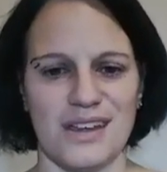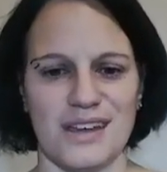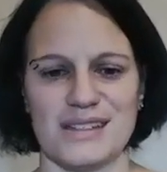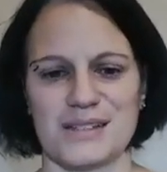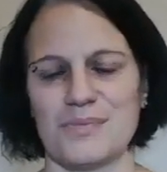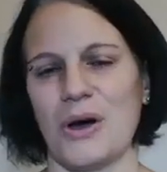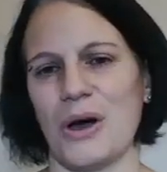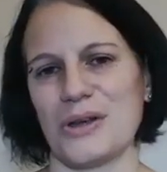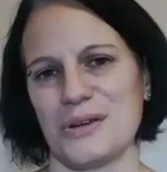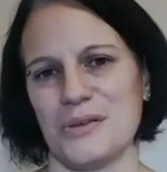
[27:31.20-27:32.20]
each
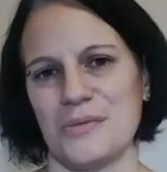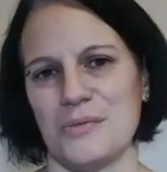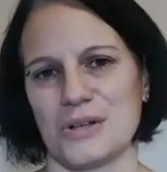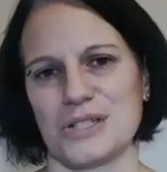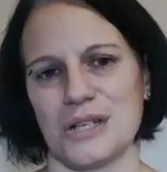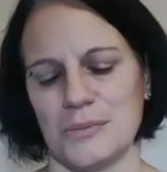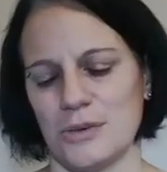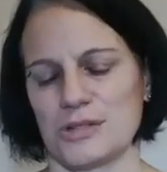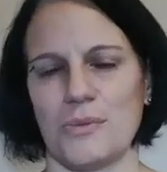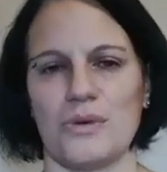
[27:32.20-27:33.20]
part in
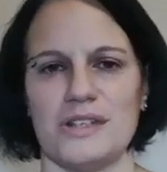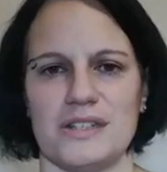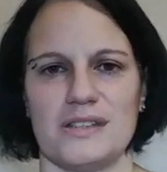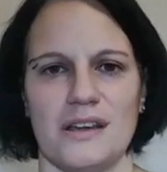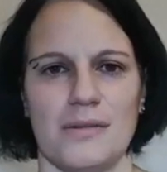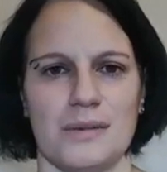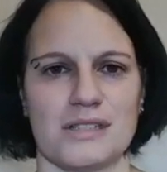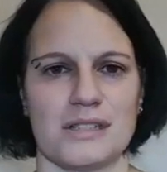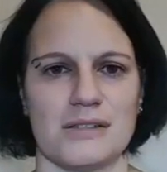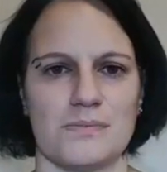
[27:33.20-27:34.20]
much more detail,
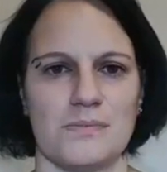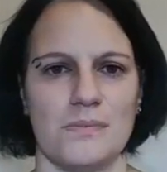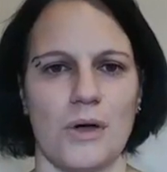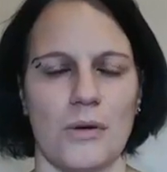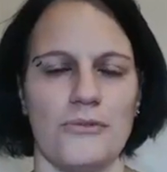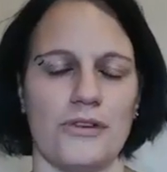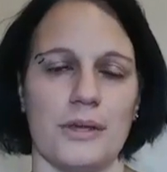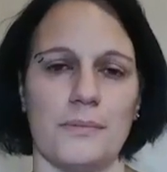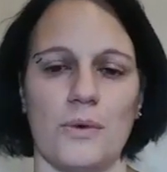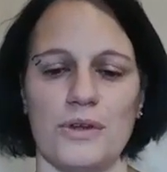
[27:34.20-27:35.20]
which is
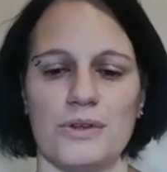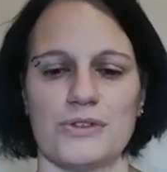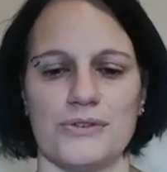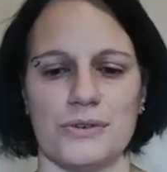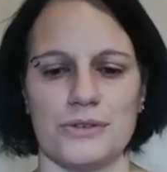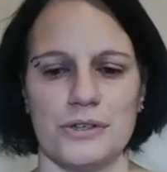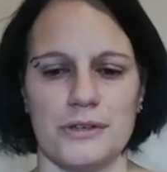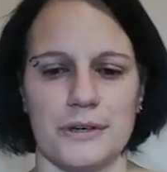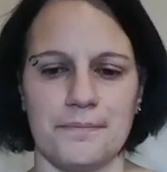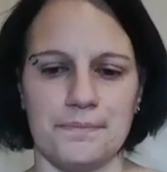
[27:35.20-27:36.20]
hopefully more useful to
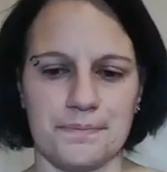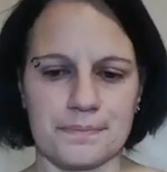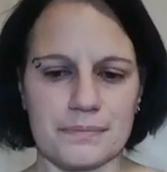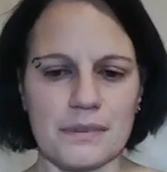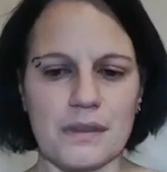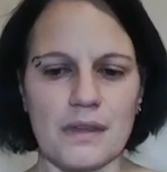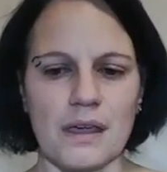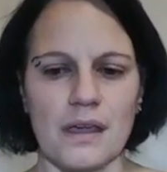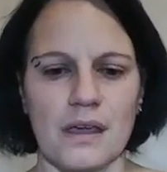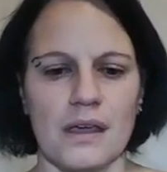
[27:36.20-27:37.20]
you.
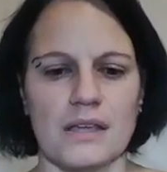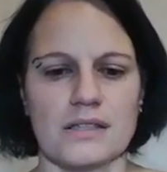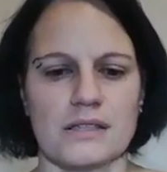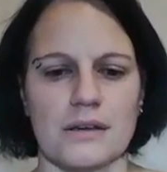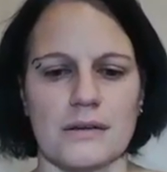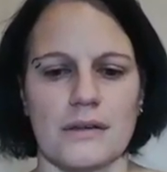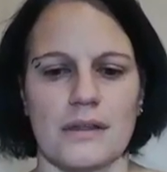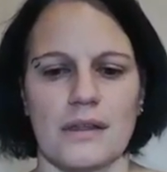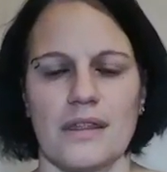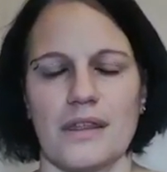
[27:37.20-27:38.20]
So
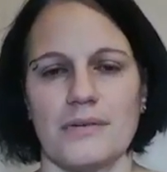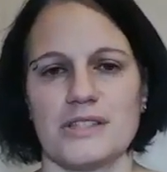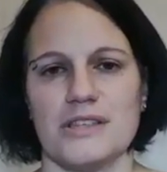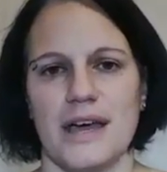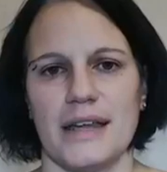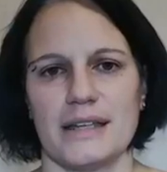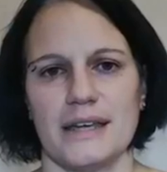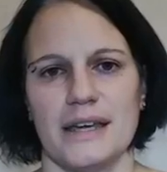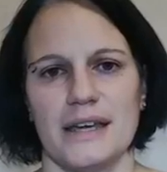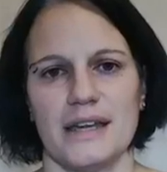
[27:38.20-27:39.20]
that was that,
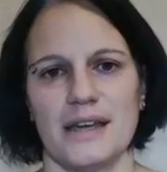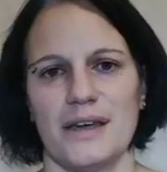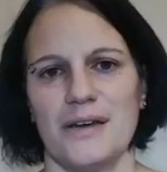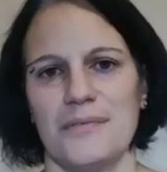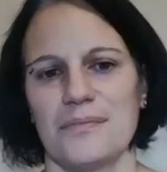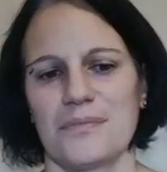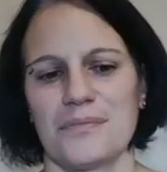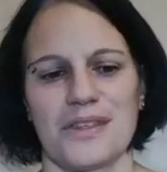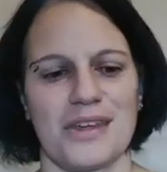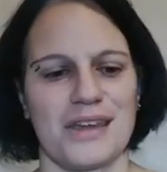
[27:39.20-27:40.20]
and
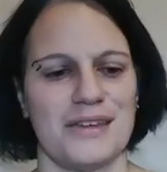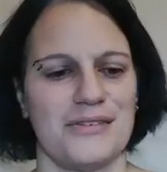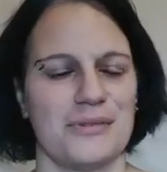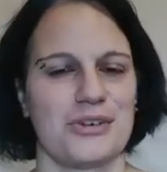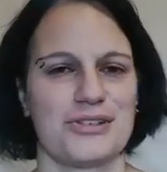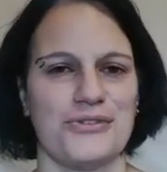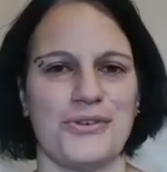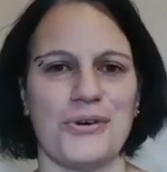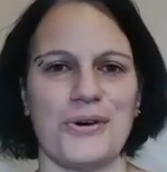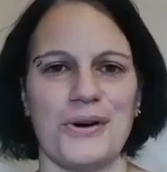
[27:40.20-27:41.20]
thank you very much
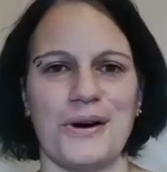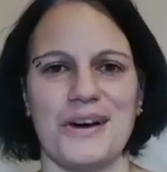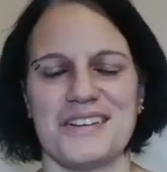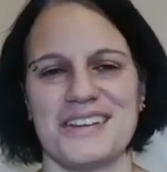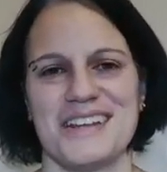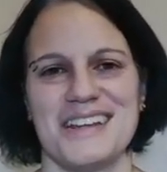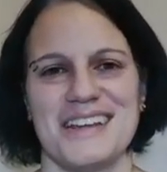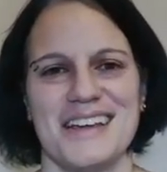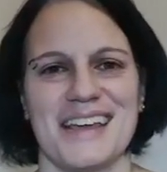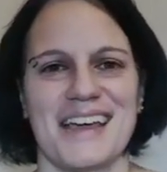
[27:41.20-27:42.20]
for
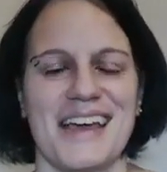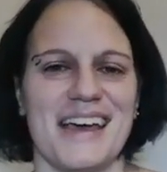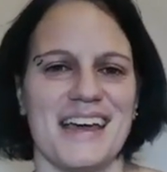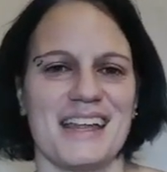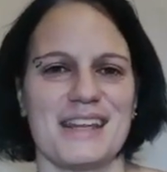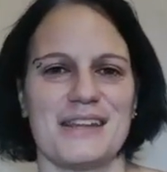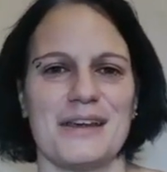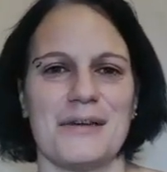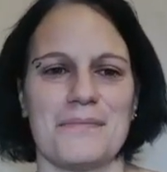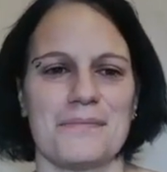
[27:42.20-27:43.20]
attending.
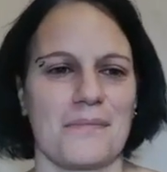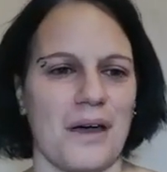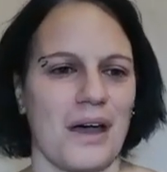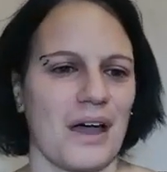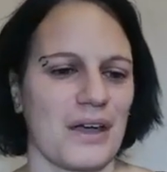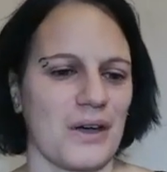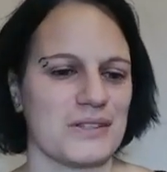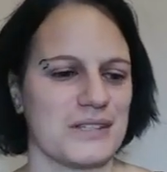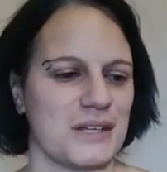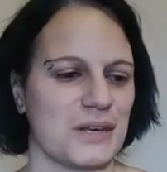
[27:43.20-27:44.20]
And I can't
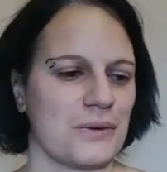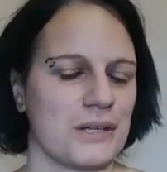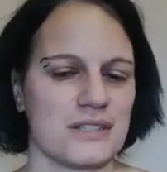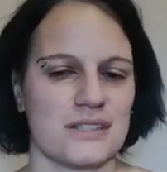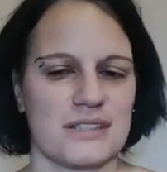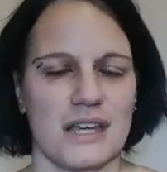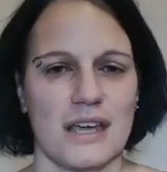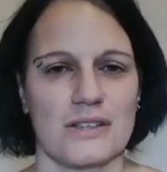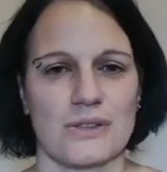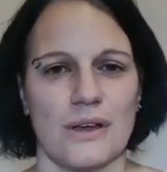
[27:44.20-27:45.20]
see any questions
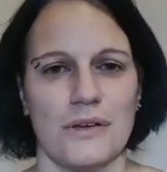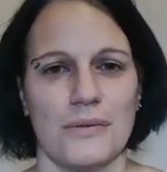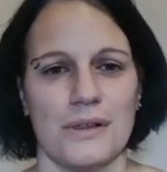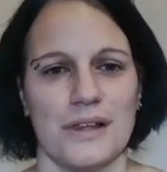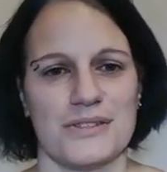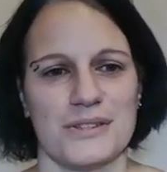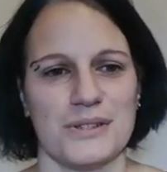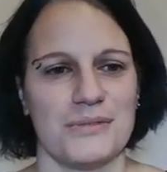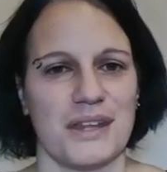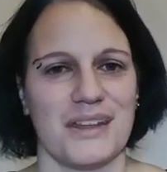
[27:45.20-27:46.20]
here, so I will
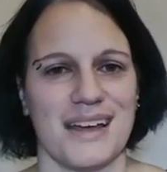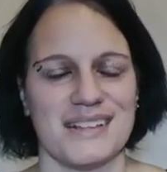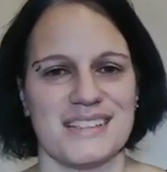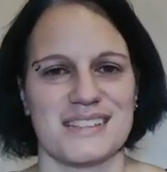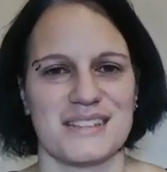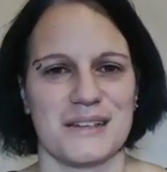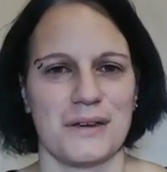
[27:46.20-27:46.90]
assume that that's